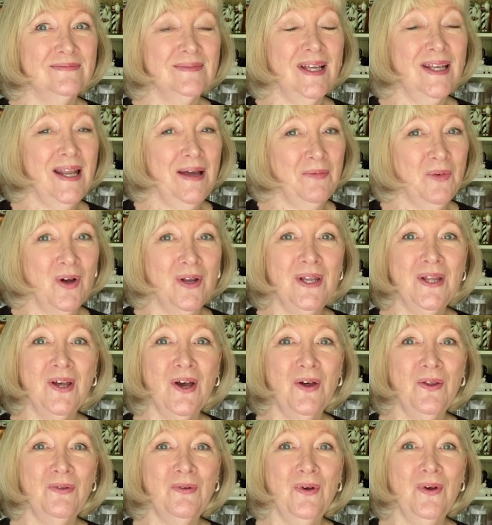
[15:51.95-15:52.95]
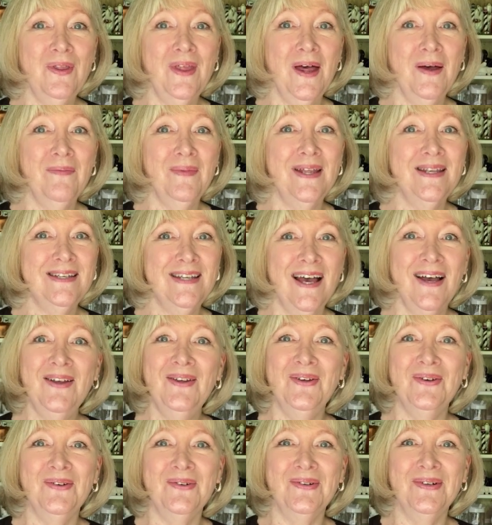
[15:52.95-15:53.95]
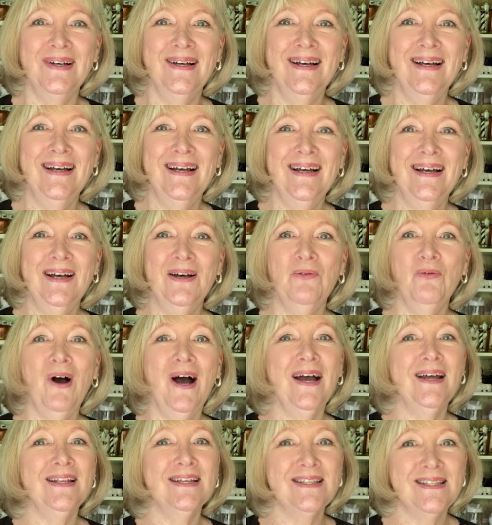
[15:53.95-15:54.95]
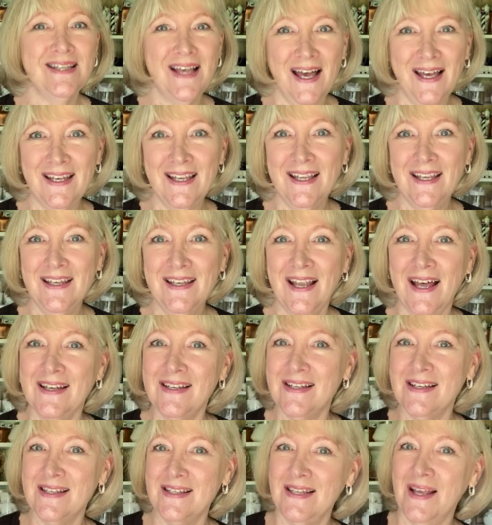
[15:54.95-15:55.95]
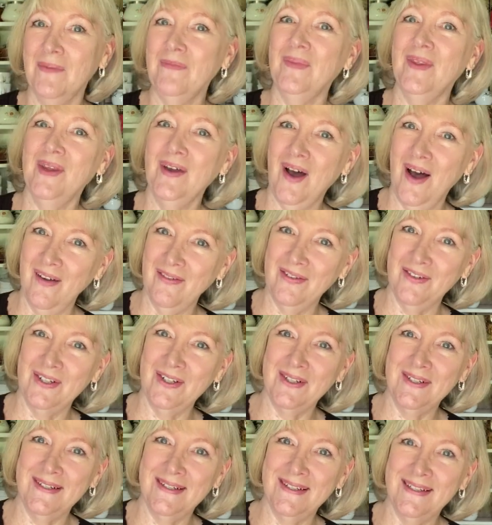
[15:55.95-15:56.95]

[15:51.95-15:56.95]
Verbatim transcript: and I'm going to go through them and tell you why I decided not to accept the offer.